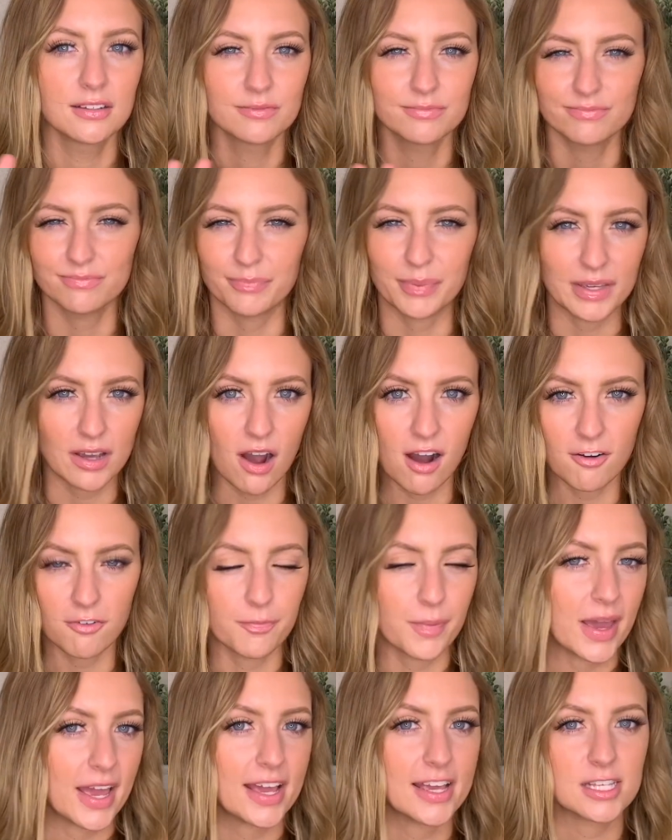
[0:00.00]
be off
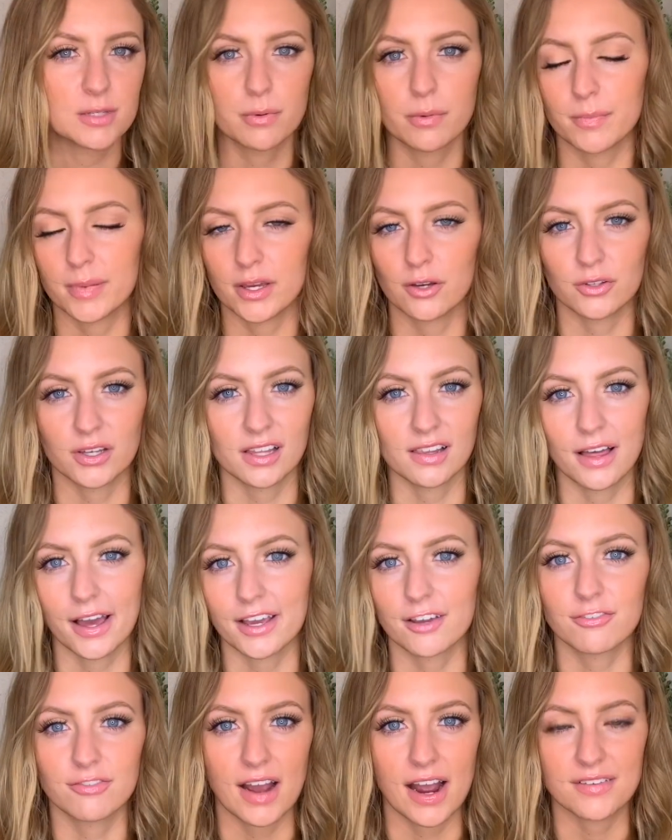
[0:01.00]
base but be only
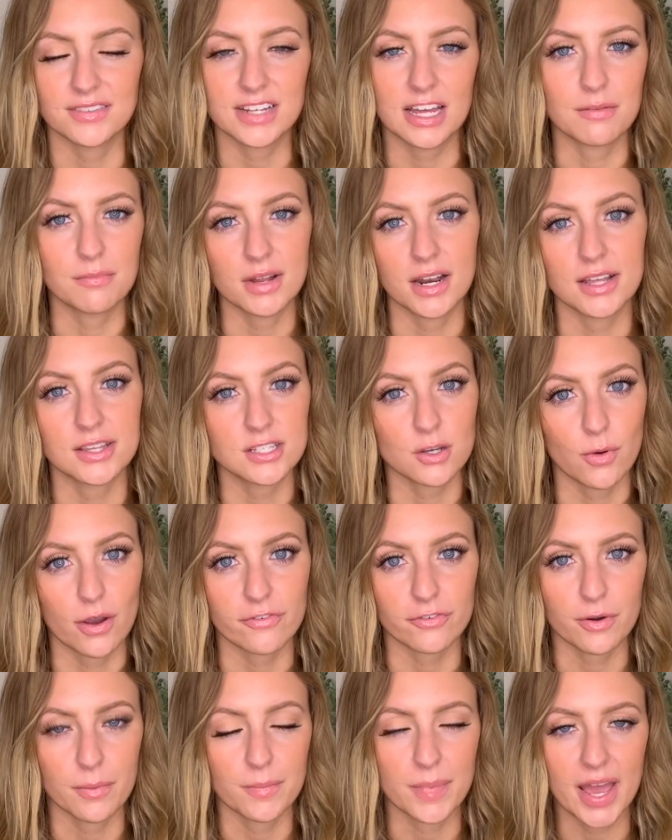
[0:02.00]
like 5-10 minutes away
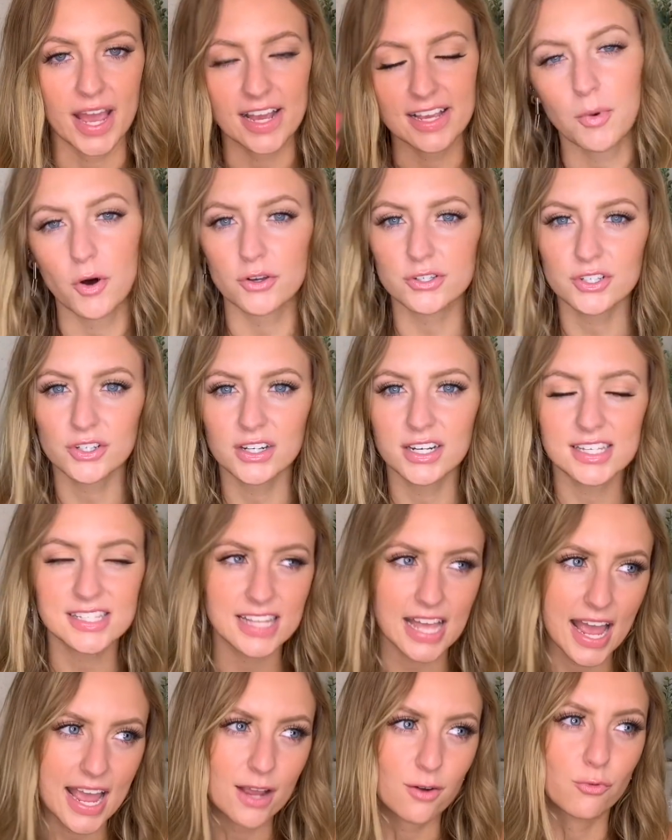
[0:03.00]
from base. I'm also gonna say
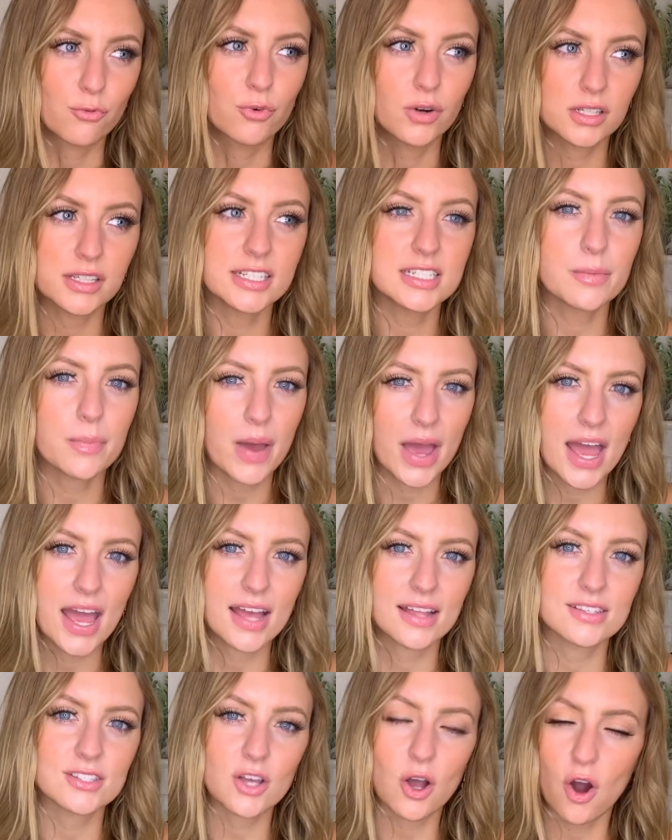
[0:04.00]
it really
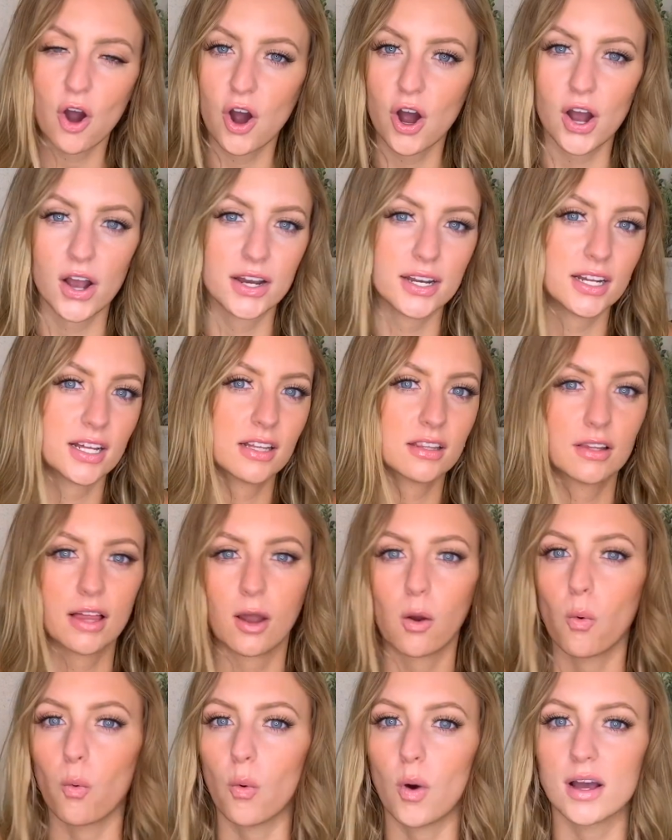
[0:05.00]
depends on like
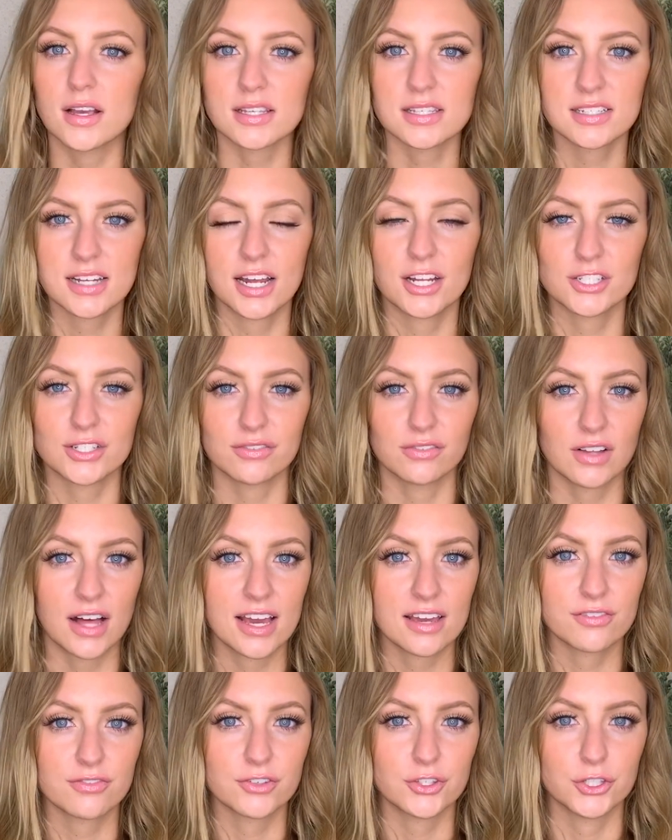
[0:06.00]
what stage of
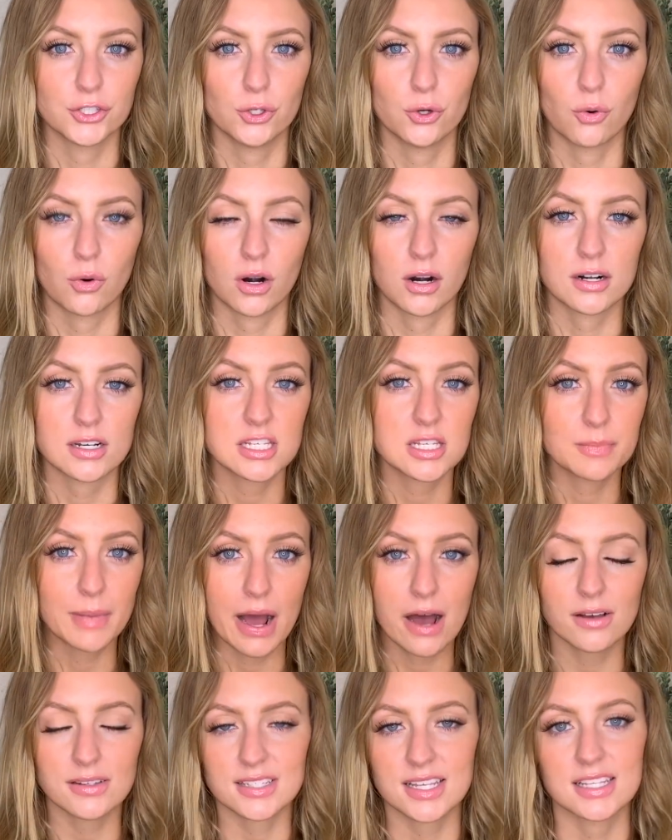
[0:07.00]
life your
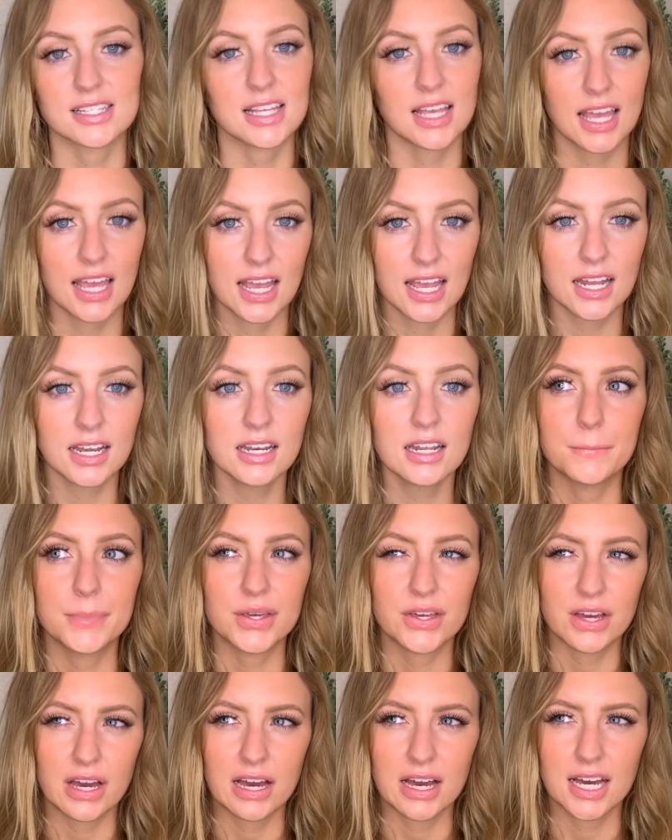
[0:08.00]
spouse is in,
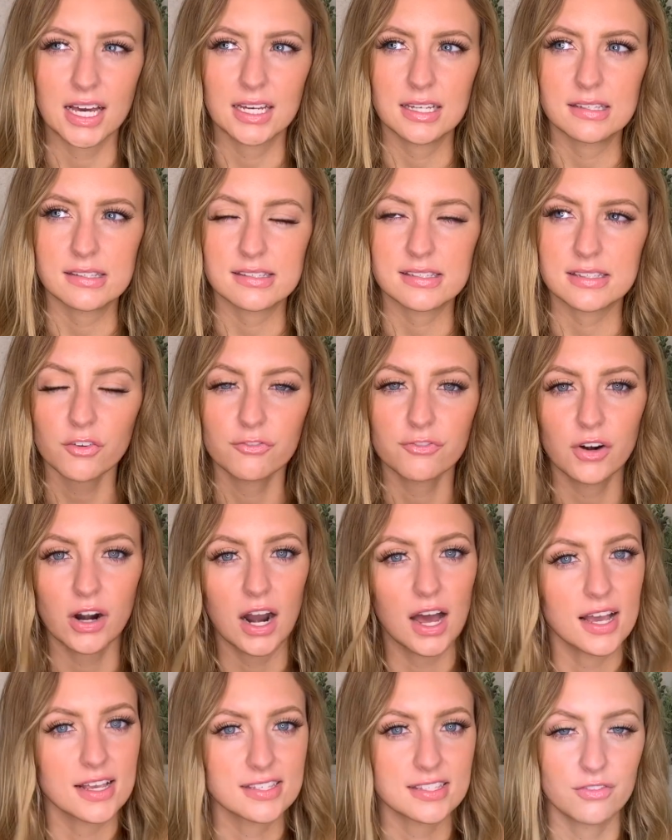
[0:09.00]
because for
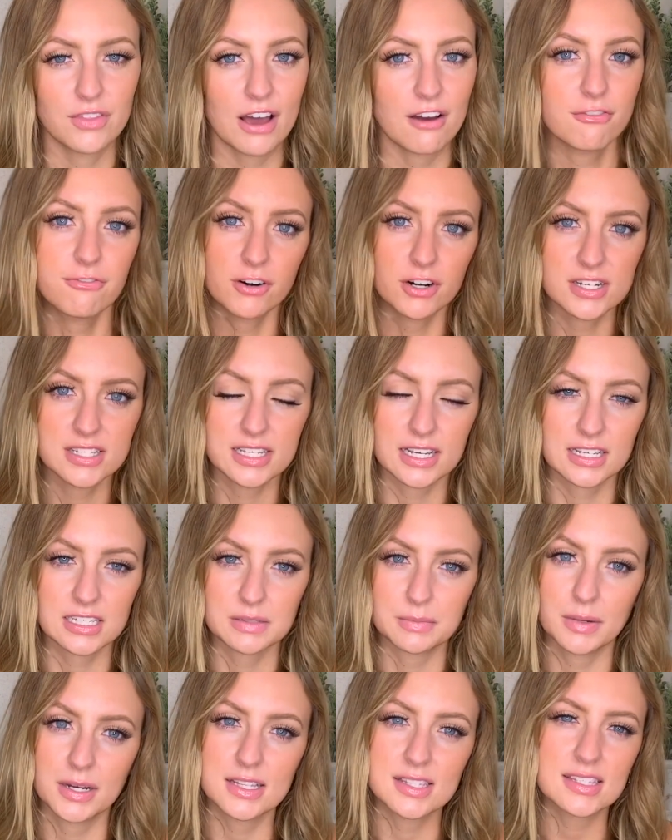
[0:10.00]
us that first 6
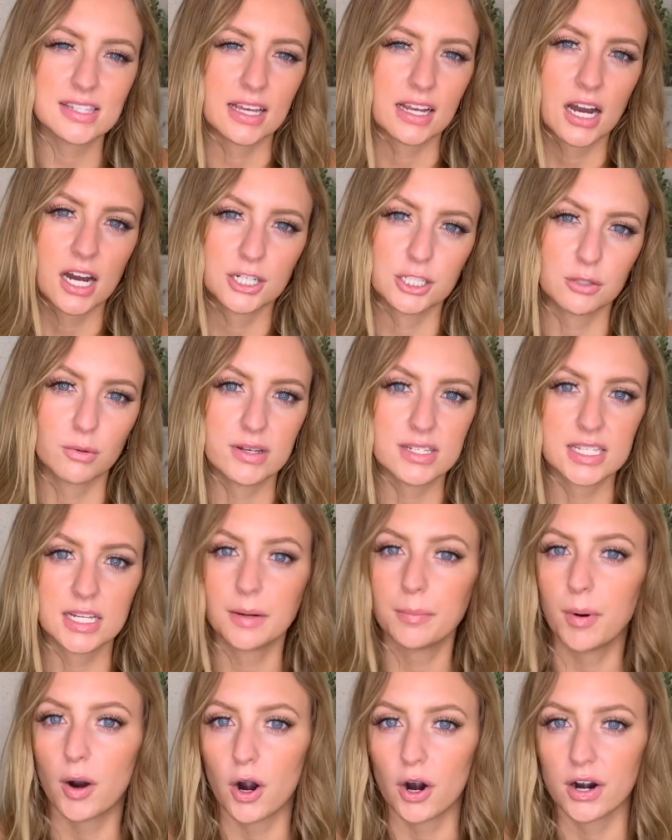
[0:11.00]
months, like Hunter wasn't a
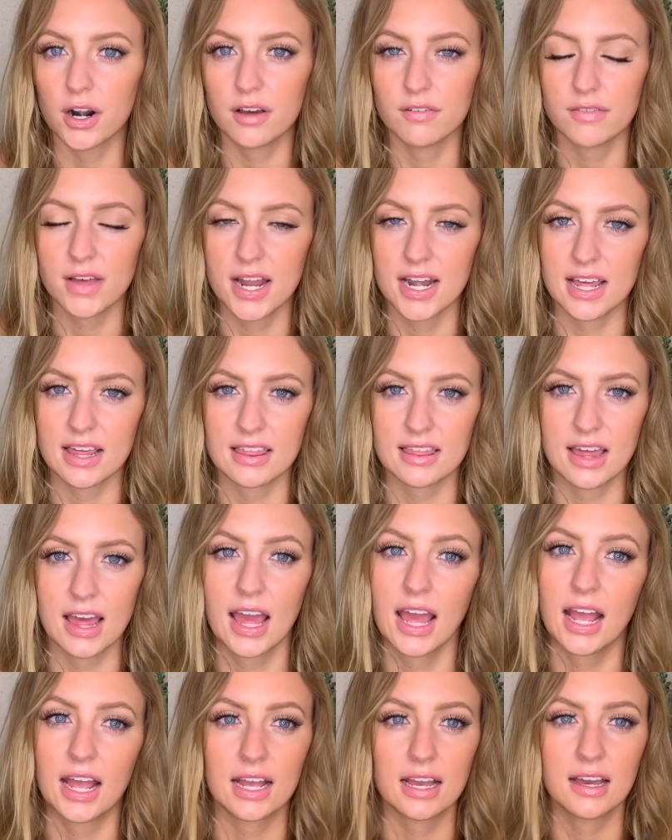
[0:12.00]
part of
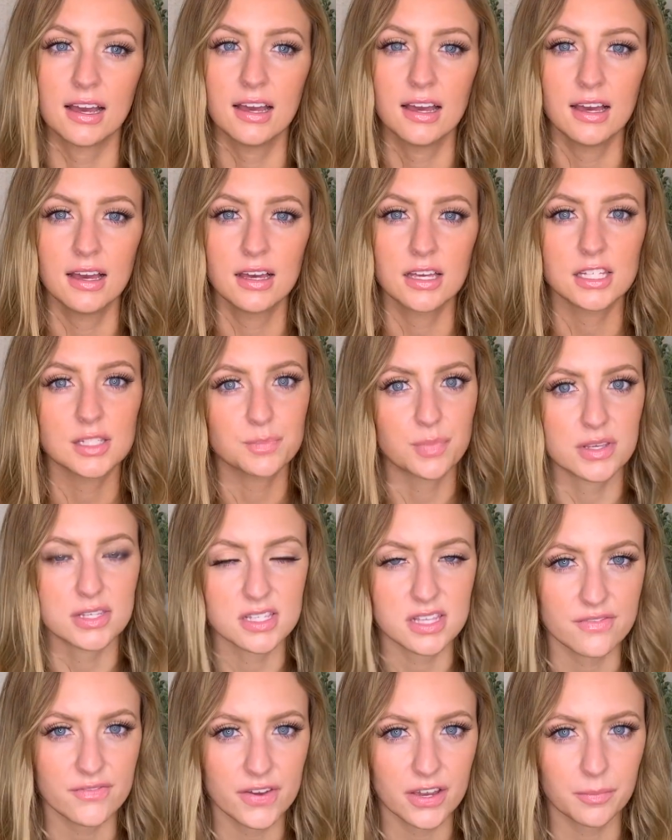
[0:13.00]
anything
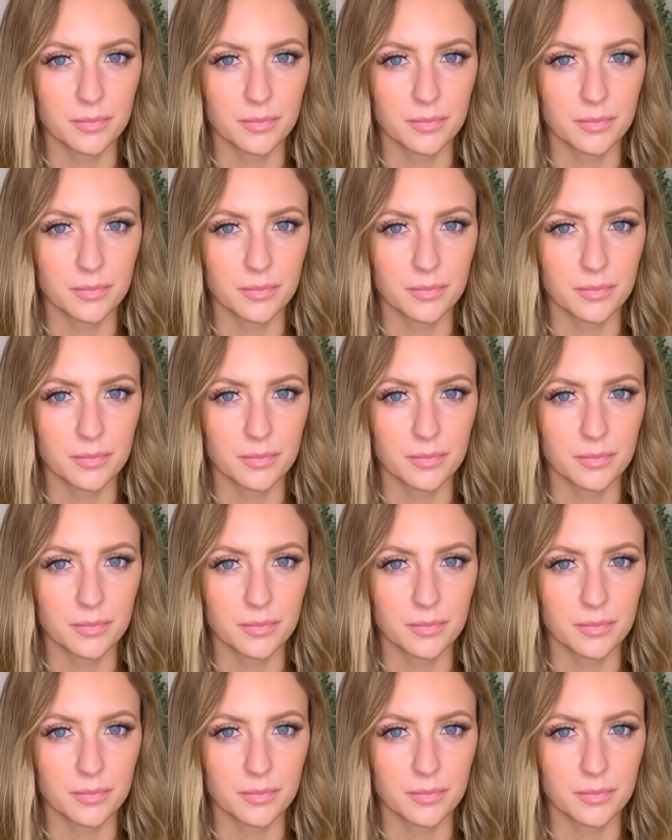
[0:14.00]
specific